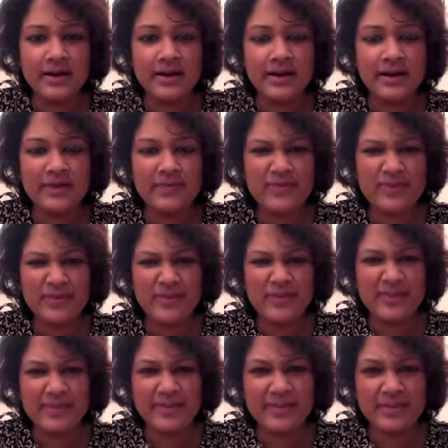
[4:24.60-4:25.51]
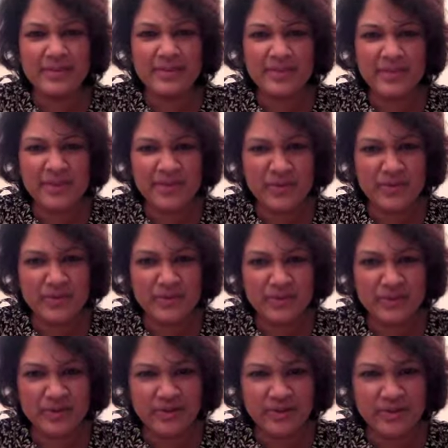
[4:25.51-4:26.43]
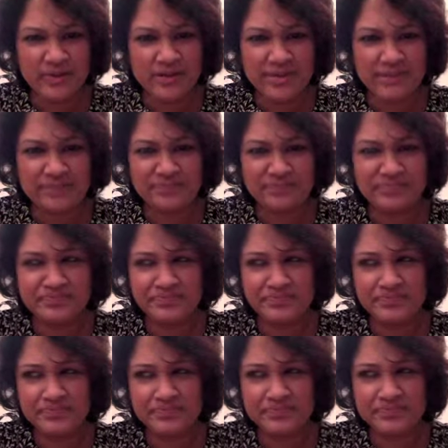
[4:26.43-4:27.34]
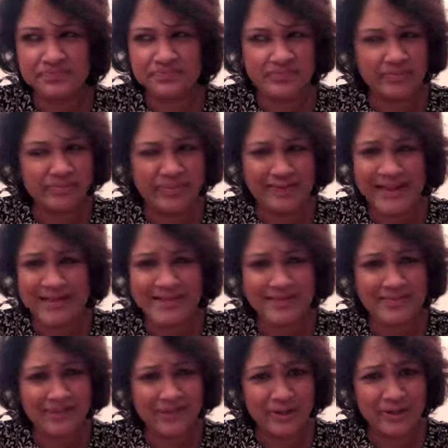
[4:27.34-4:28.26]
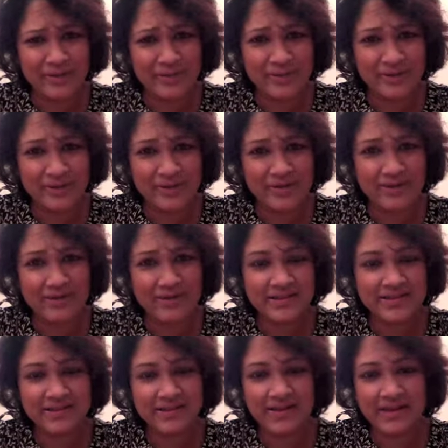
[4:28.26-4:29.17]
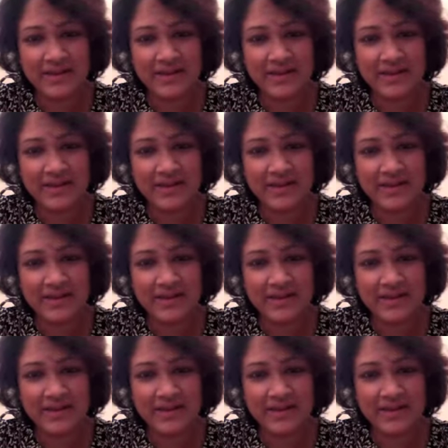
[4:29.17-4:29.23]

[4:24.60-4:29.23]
I feel that they're being overlooked, massively overlooked.